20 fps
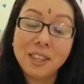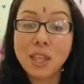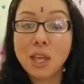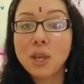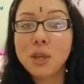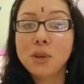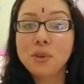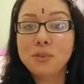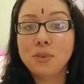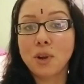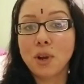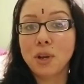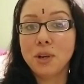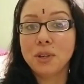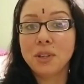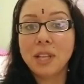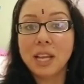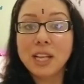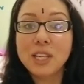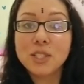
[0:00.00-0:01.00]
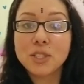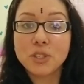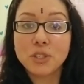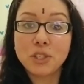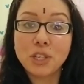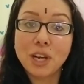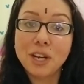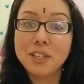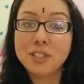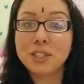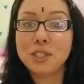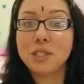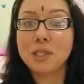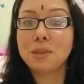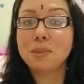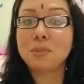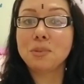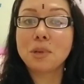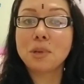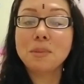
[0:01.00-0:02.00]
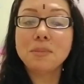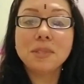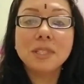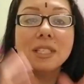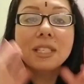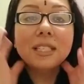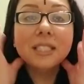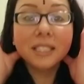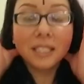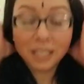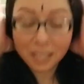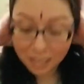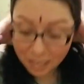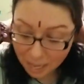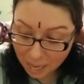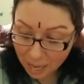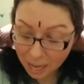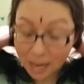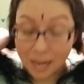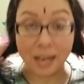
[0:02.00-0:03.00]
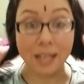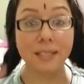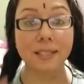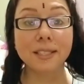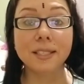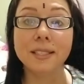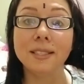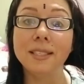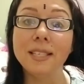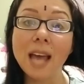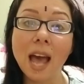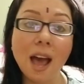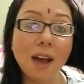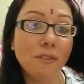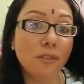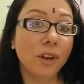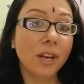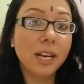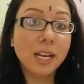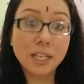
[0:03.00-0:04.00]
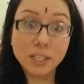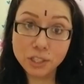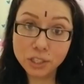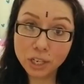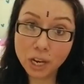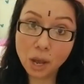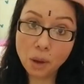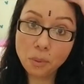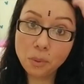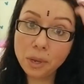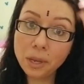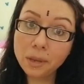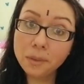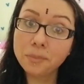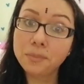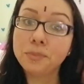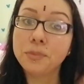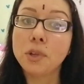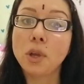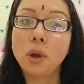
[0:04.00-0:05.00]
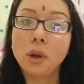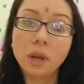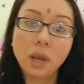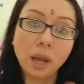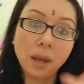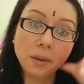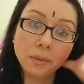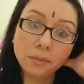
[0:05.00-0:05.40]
Thank you for all your likes, your shares, your subscriptions. Let's just dive right in, shall we? Okay.